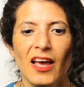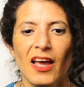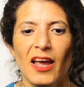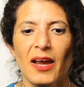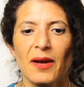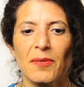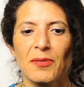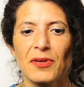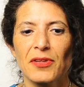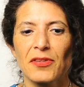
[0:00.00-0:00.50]

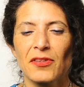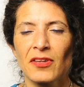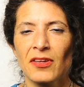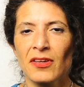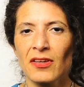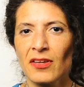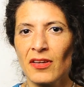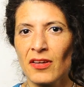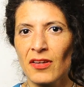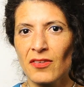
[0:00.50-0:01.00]

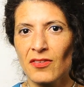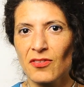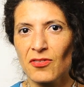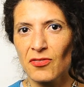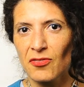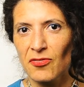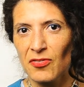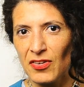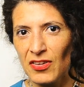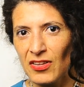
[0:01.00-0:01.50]
Everything is
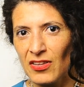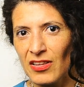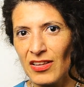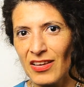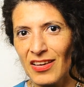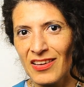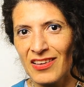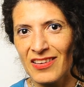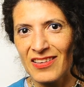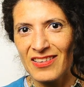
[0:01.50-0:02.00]

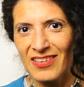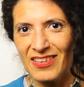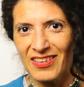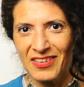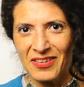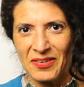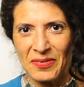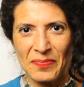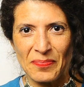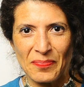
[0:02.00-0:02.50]
feeling
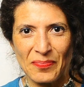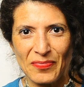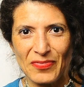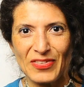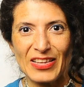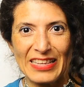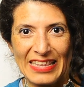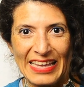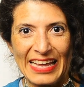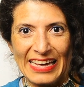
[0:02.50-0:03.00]

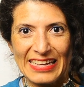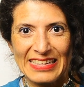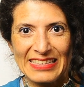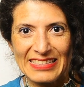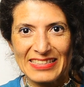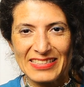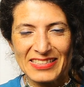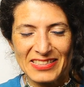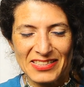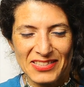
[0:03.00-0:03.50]
the light.
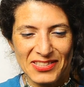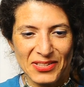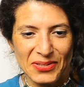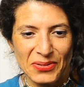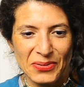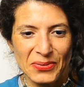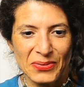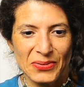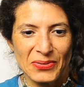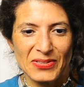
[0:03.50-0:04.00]

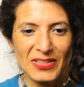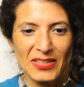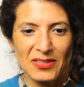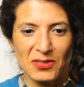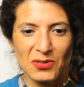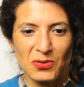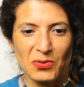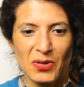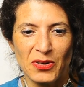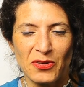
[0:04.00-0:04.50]
So
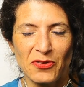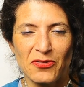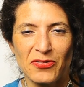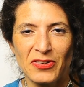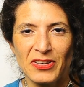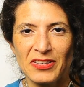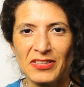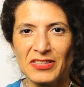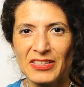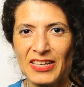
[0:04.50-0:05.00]
that's why you
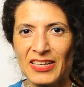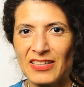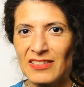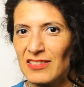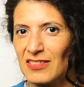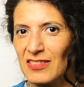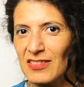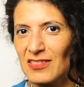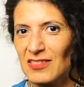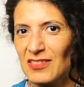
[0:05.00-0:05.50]
feel that.
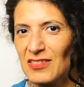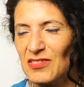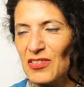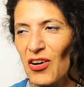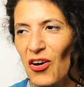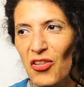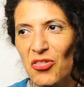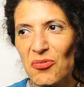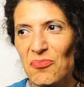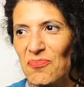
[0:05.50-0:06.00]
It's
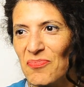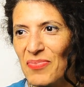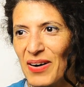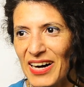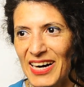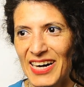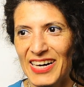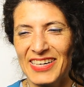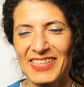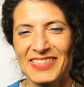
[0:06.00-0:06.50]
not
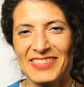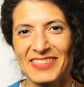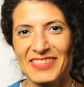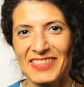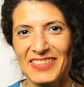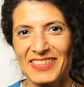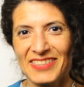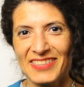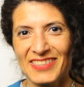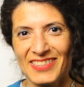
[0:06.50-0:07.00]
bad.
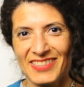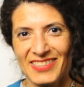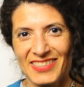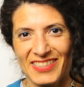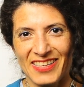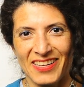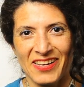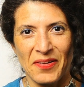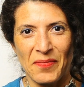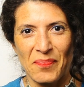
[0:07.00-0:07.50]
It's,
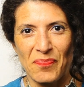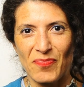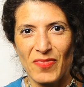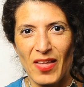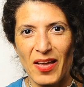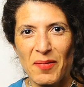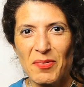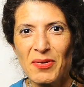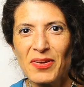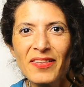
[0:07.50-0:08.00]

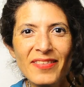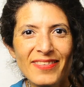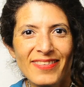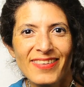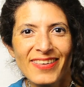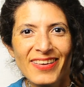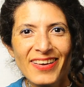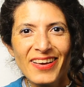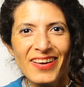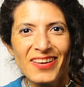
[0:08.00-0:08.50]

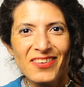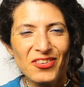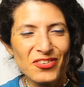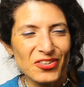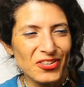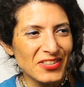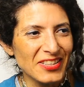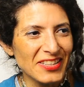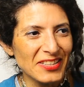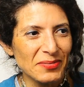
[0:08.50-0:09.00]
your
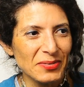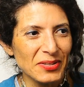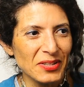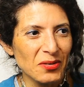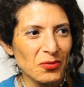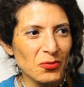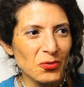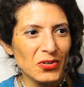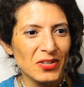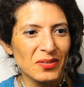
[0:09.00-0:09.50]
inner
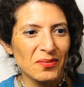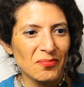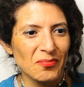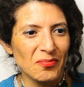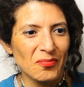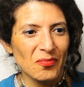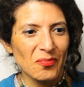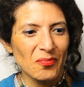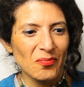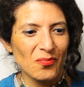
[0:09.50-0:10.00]
being wouldn't
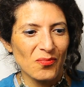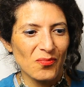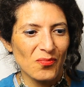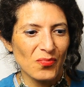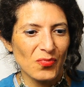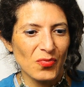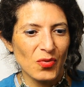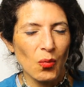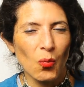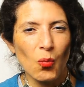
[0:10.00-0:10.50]

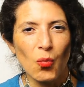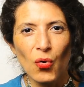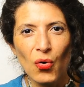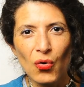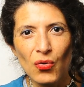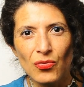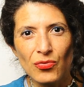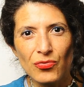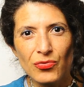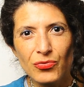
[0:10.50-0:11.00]

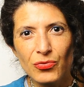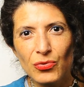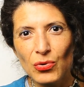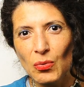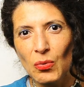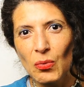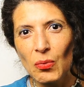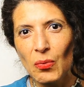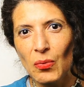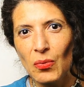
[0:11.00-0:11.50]
want
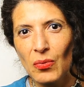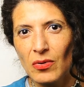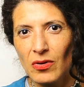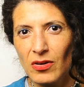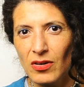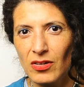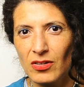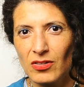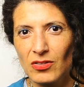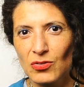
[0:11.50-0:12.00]
to
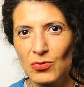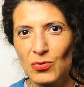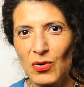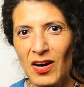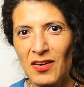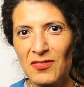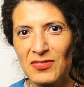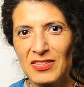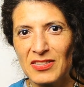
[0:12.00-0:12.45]
have